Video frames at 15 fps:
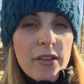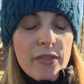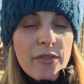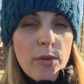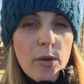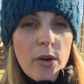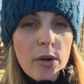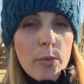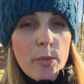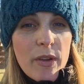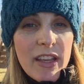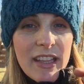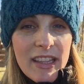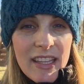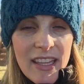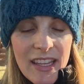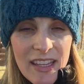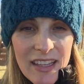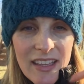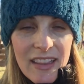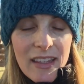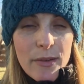for weekly
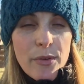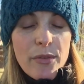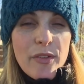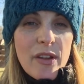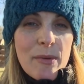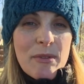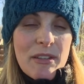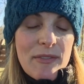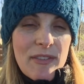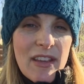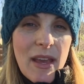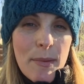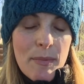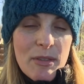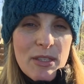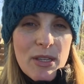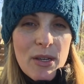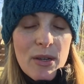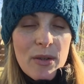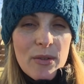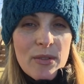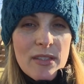Live Your Freedom TV
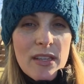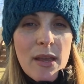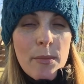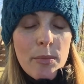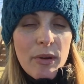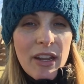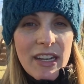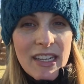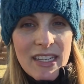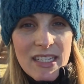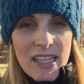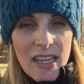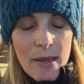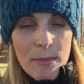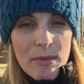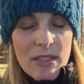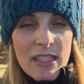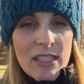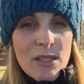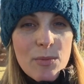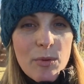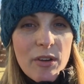episodes, branding tips,
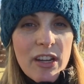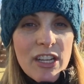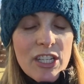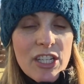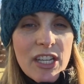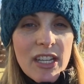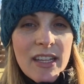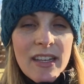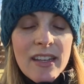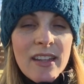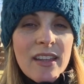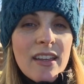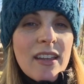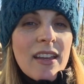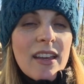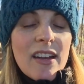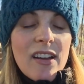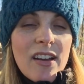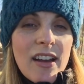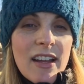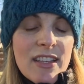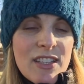inspiration, and
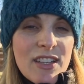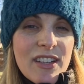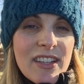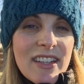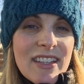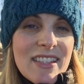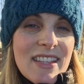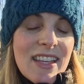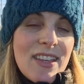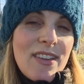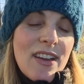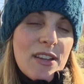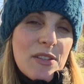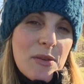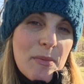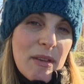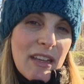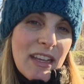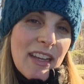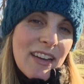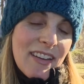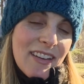all kinds of goodness. Thank you guys for being
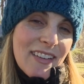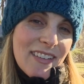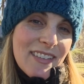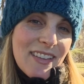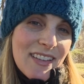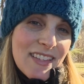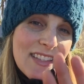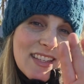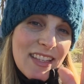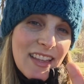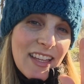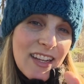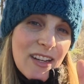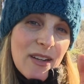here. See you later.